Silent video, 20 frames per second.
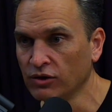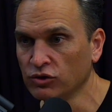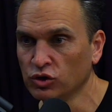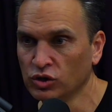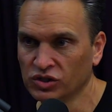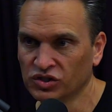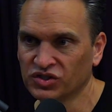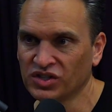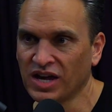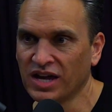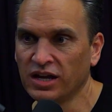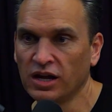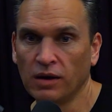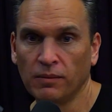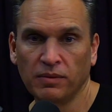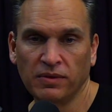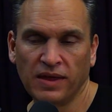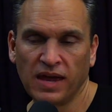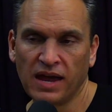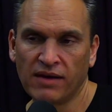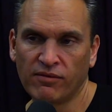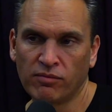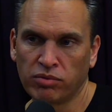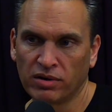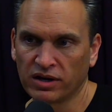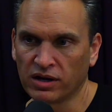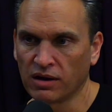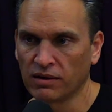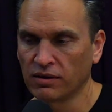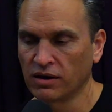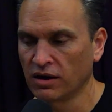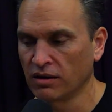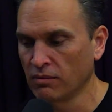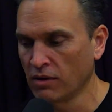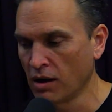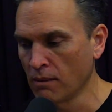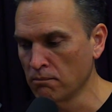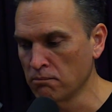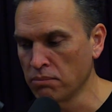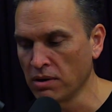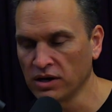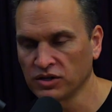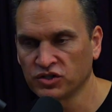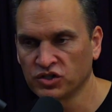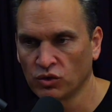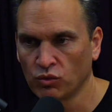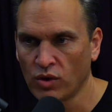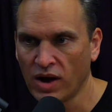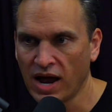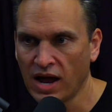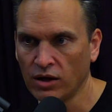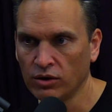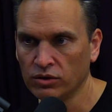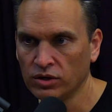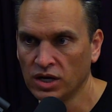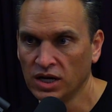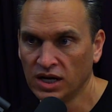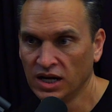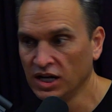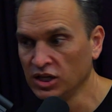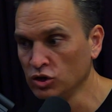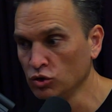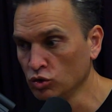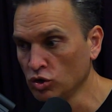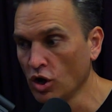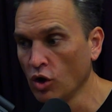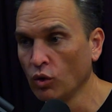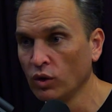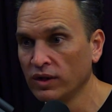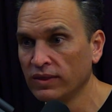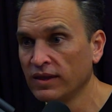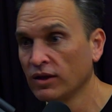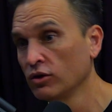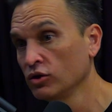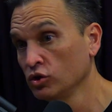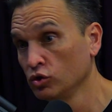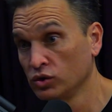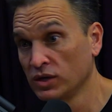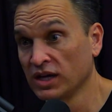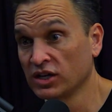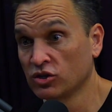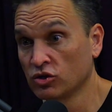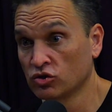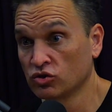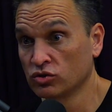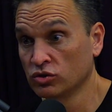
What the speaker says: and you can sign up and they have to bring a bus around, and you go in there and you get